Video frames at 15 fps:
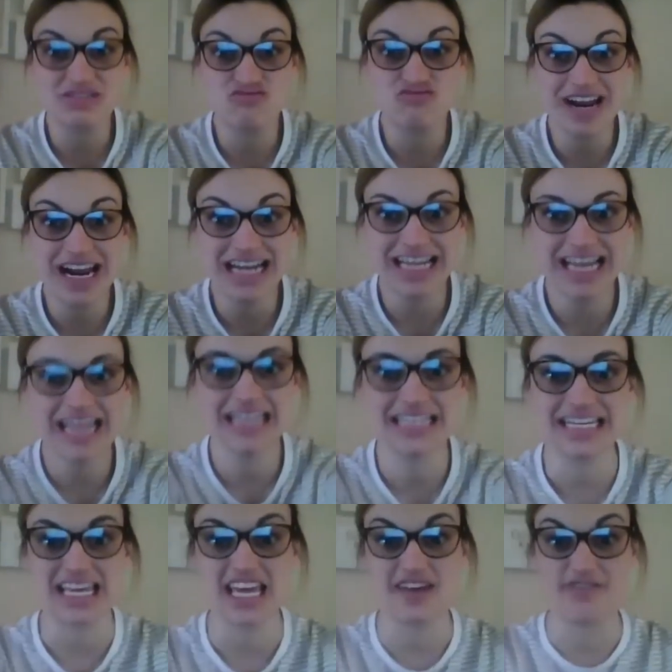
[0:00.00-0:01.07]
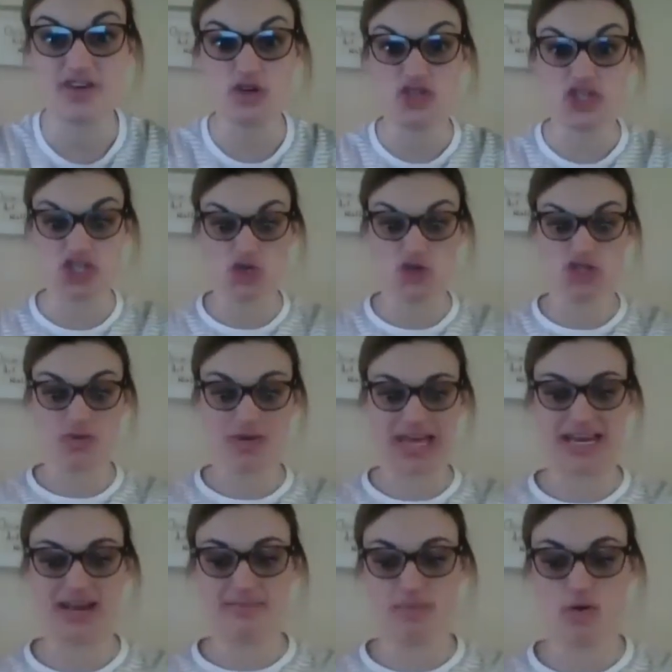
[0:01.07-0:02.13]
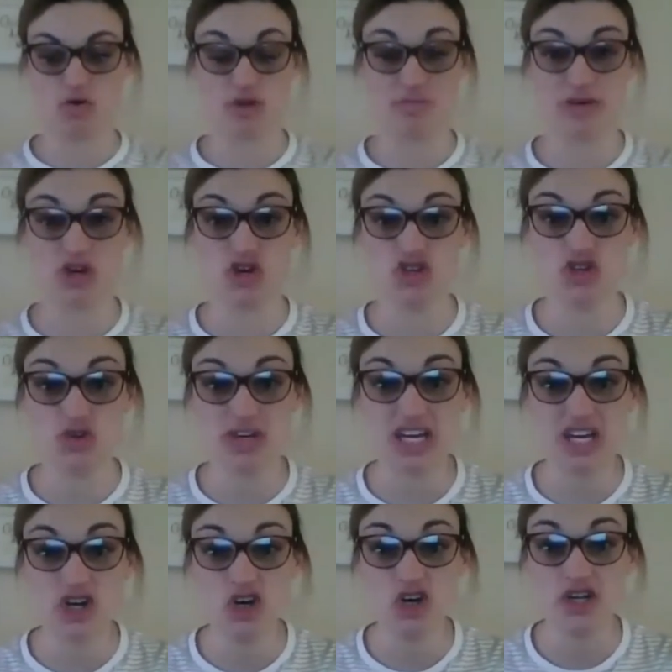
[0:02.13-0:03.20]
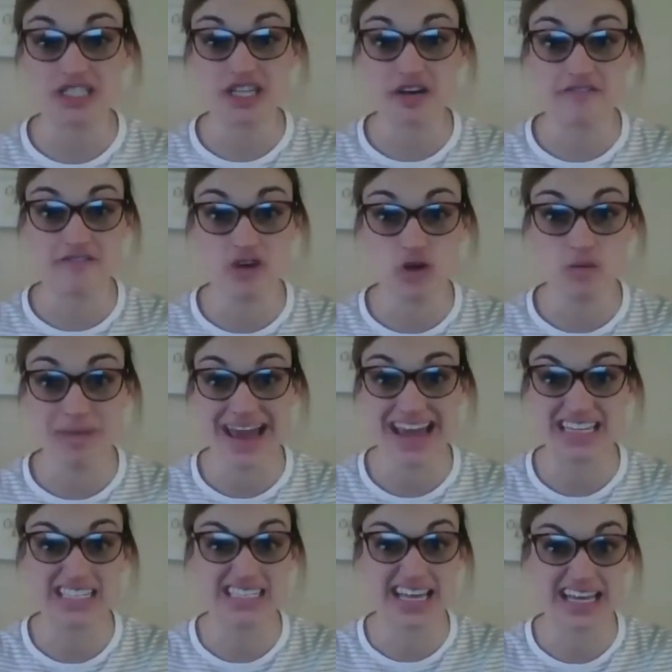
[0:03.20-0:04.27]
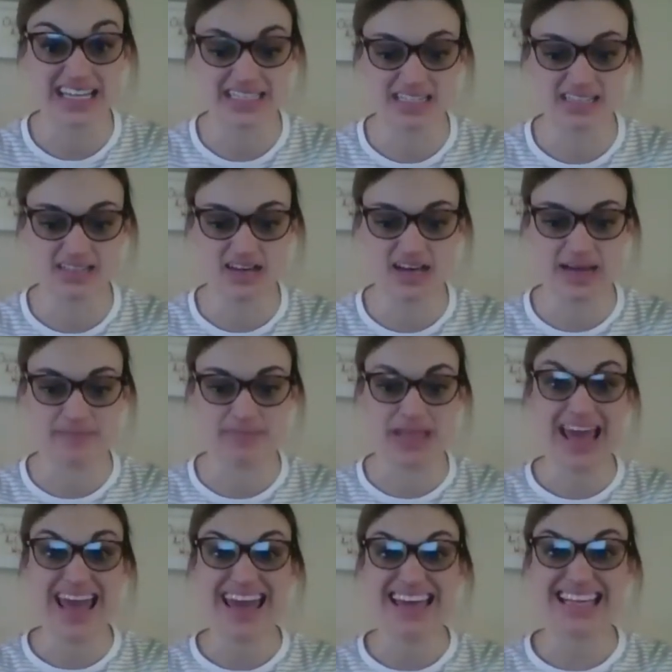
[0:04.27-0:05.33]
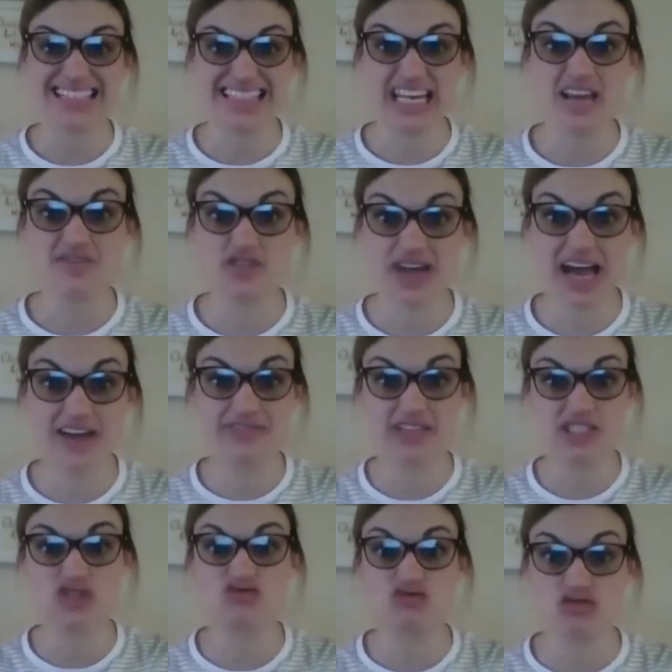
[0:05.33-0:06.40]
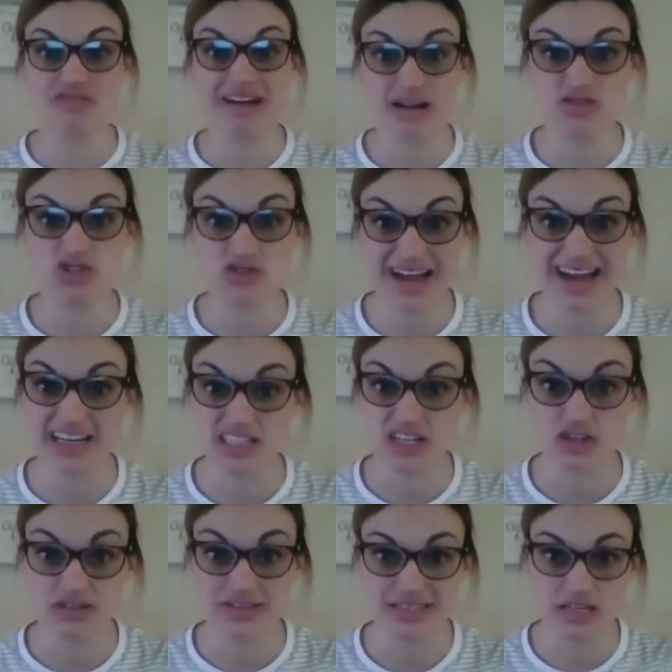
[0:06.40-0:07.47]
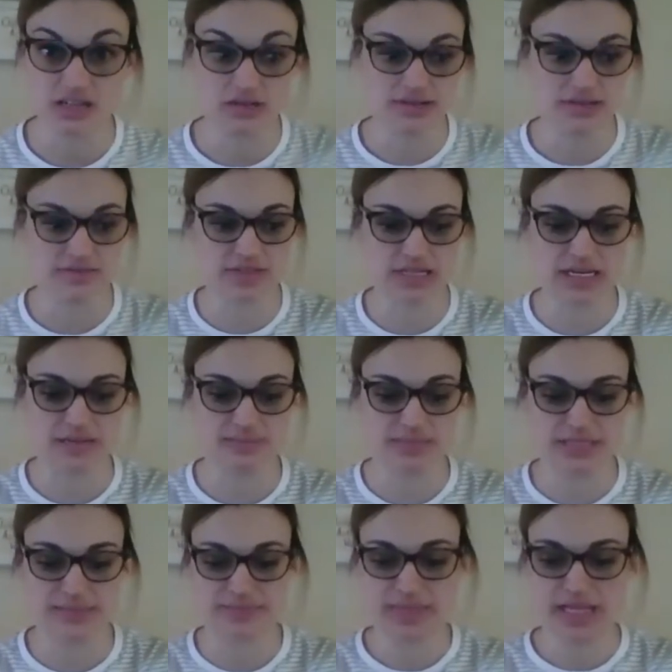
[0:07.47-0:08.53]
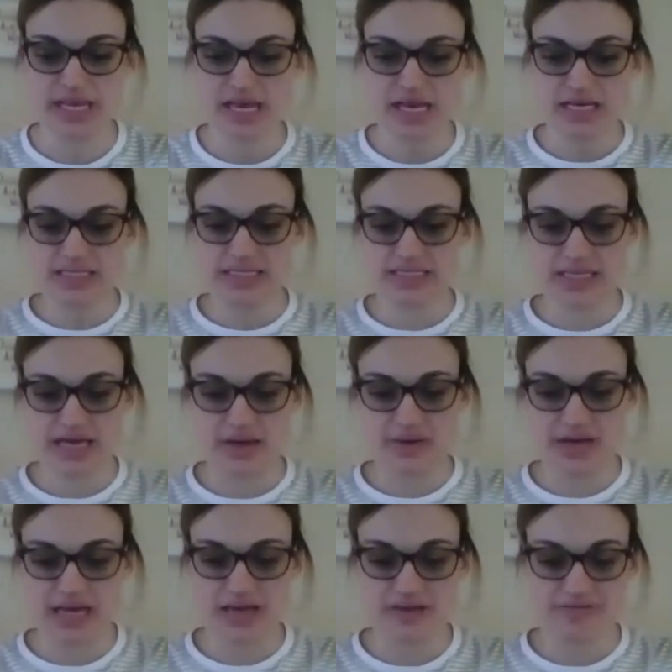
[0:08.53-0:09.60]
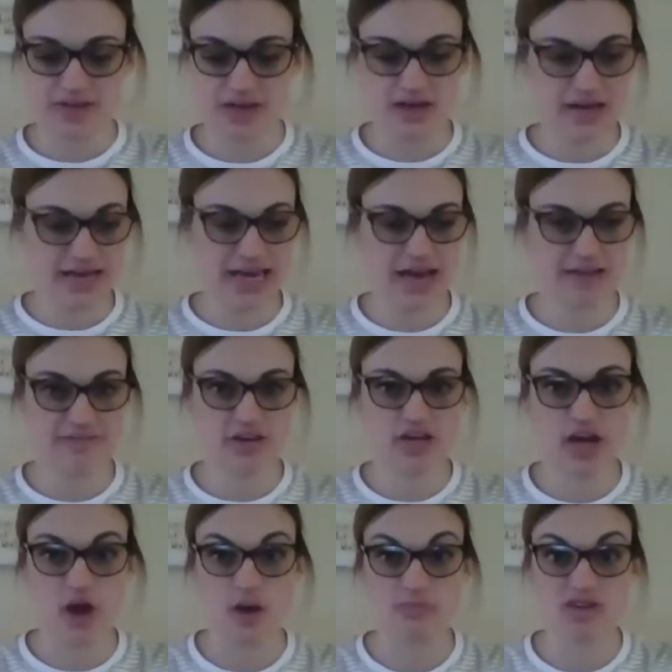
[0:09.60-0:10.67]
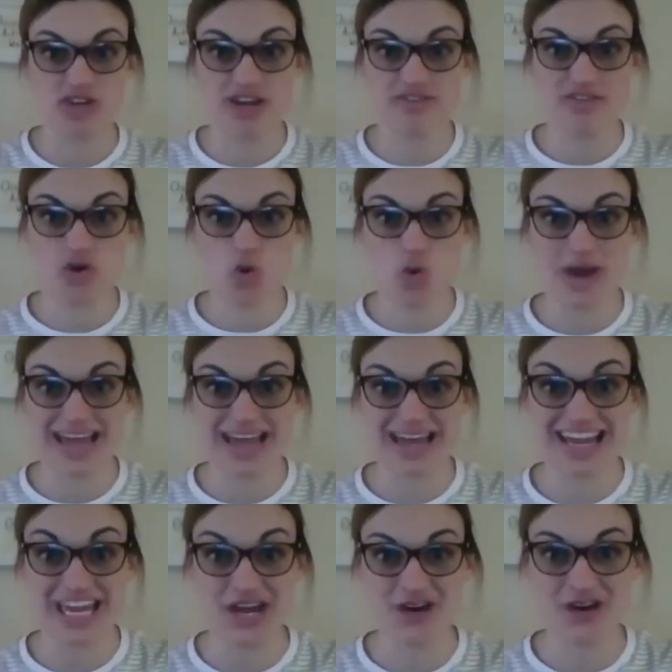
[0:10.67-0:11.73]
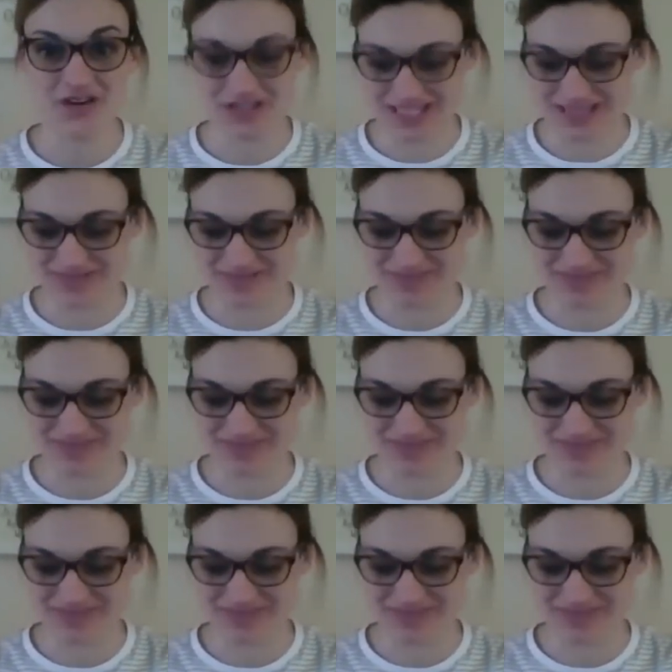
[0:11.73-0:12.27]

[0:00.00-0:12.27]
really handy if you do it in a book because you can cut a few pages at a time. It saves you having to draw around your hand lots and lots of times. So if I have a go, I'm going to have a quickly cut.